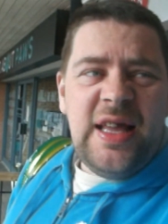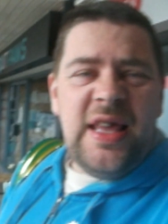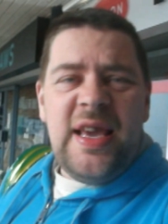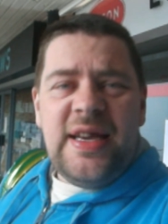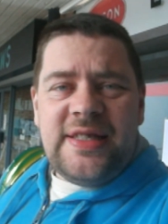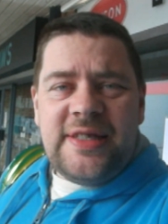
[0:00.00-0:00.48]

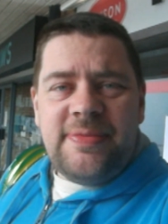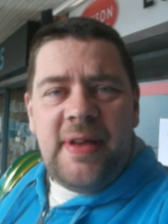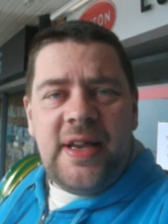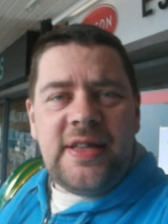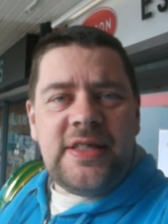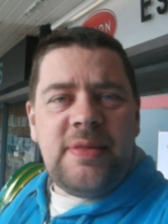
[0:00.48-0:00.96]
Yes,
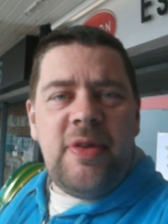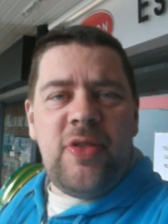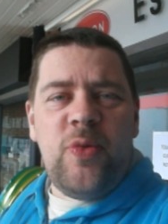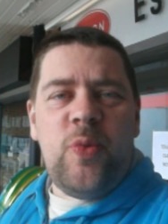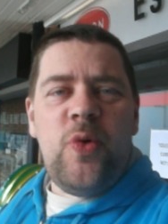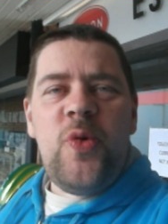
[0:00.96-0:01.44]
mate, I'm in
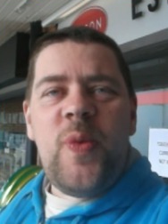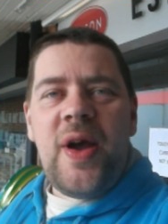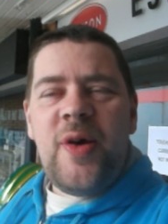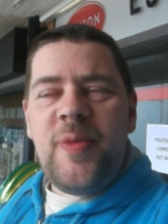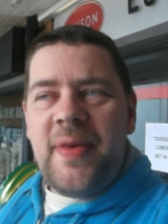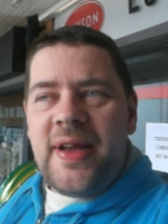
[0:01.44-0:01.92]
the
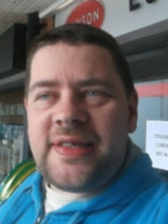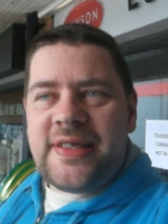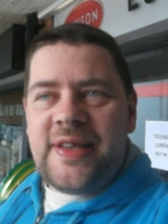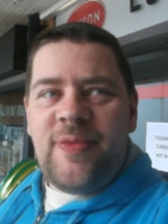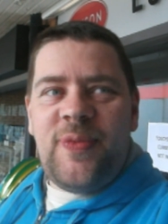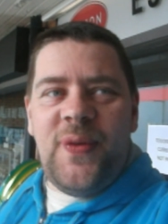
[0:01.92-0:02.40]
Woolwell
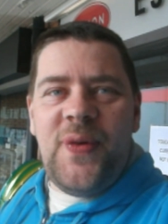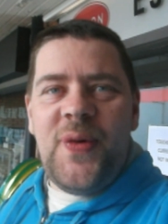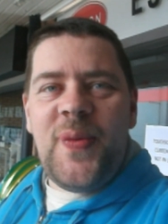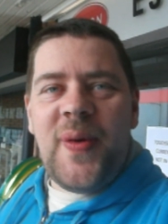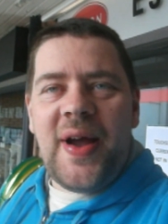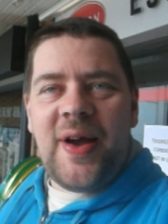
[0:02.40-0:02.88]
Massive.
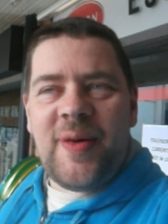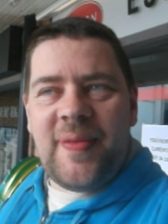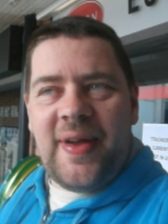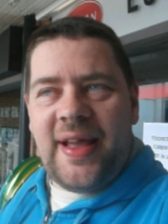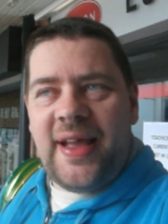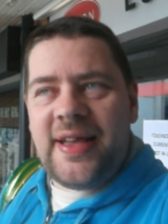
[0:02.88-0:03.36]
Woolwell,
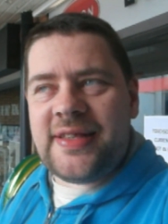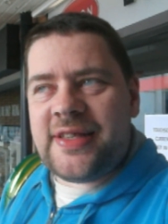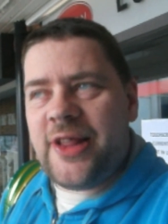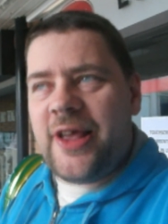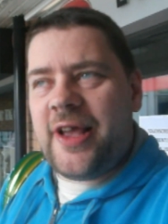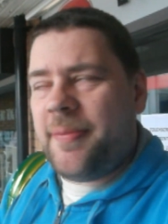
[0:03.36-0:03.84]
mate, it's
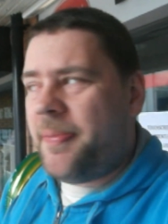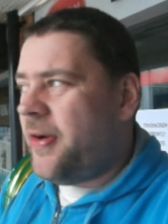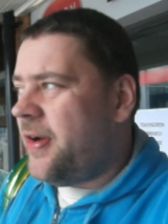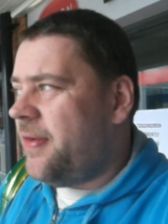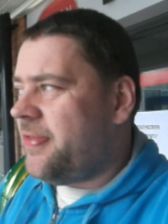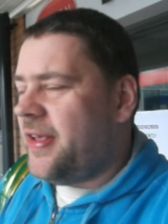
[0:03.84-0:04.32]
like a
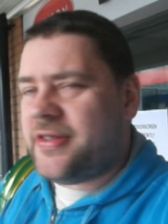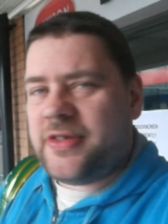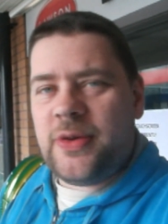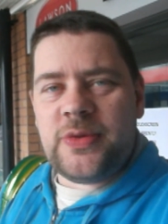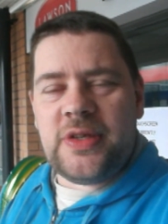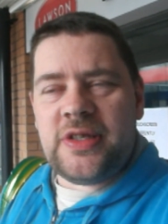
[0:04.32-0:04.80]
part of
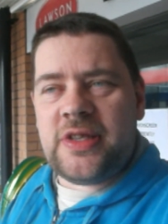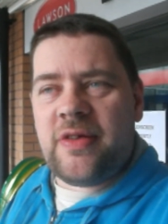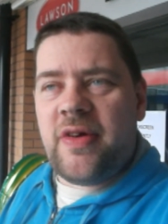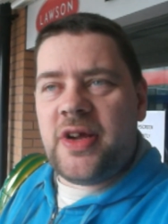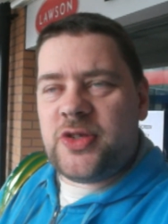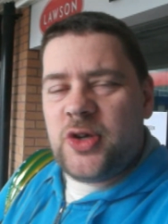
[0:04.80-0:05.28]
Tesco's. It's the
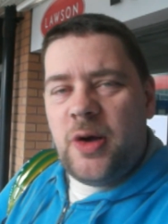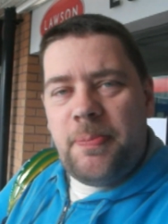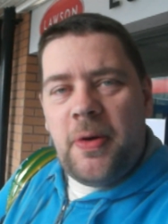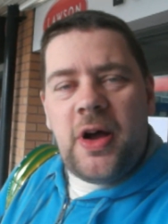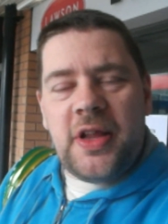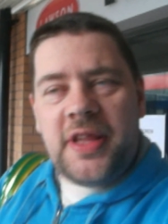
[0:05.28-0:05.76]
very top
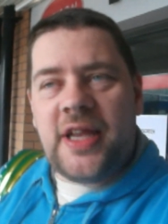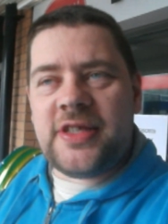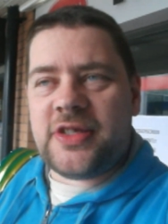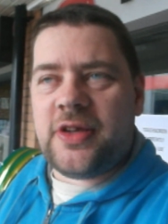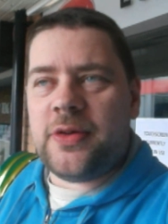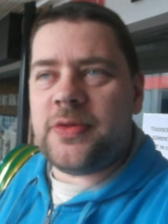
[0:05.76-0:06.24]
part of
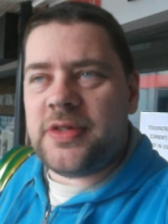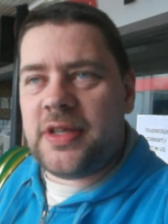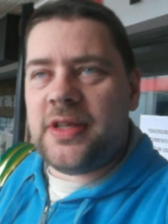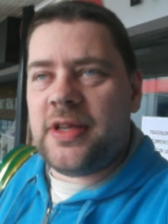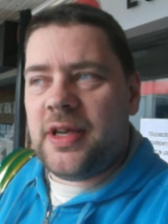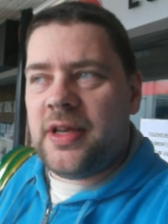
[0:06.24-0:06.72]
Tesco's,
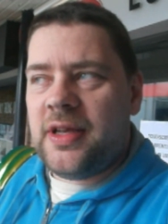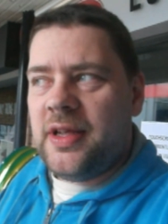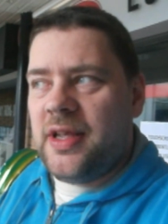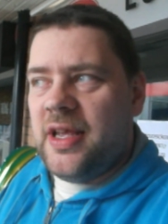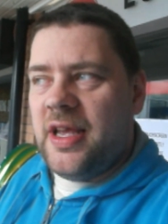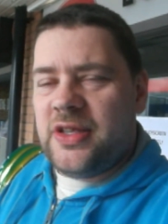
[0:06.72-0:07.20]
and uh,
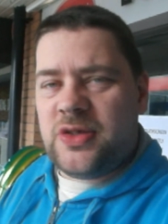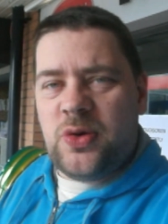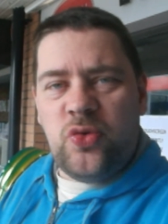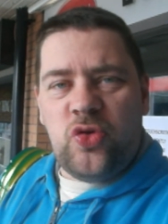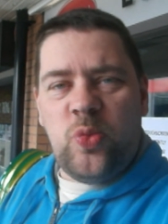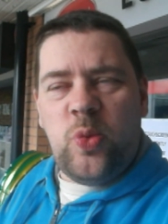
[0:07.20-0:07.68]
it's
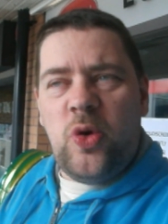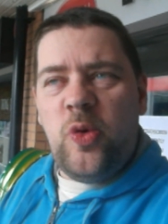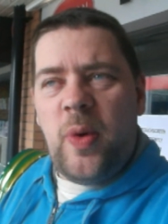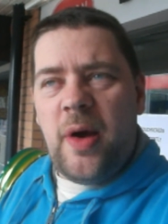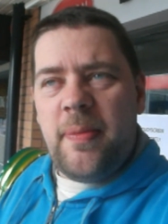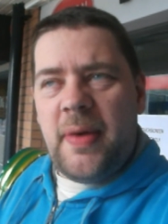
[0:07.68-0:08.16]
called the
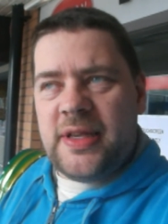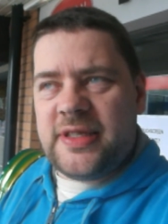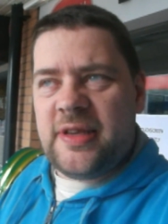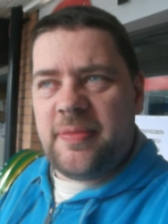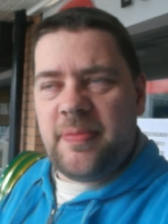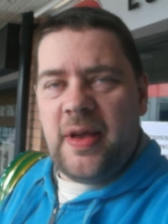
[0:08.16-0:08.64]
Woolwell
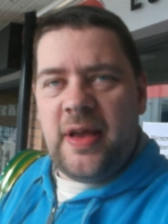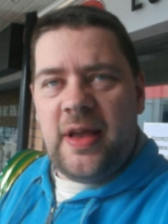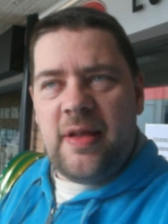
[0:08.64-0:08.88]
Massive, mate.